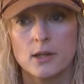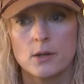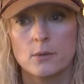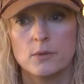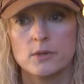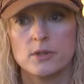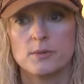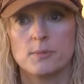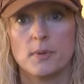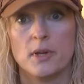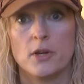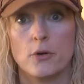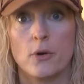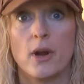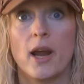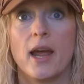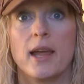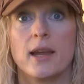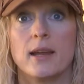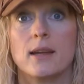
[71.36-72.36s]
which has been
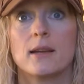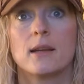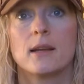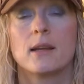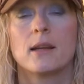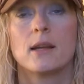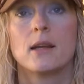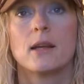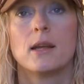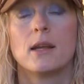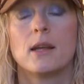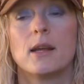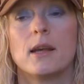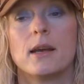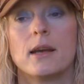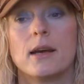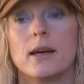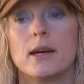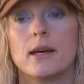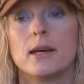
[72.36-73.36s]
great.
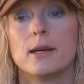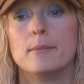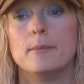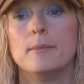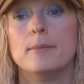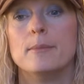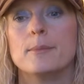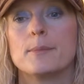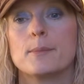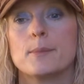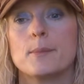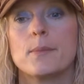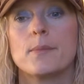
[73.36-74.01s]
Um,